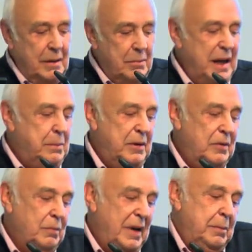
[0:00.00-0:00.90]
Maybe
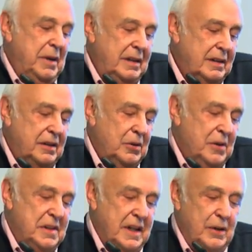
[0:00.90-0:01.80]
the
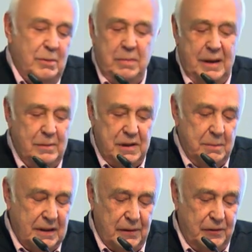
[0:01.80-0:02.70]
Eurozone will be able to
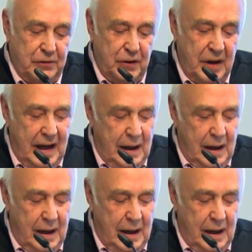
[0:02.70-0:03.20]
muddle through.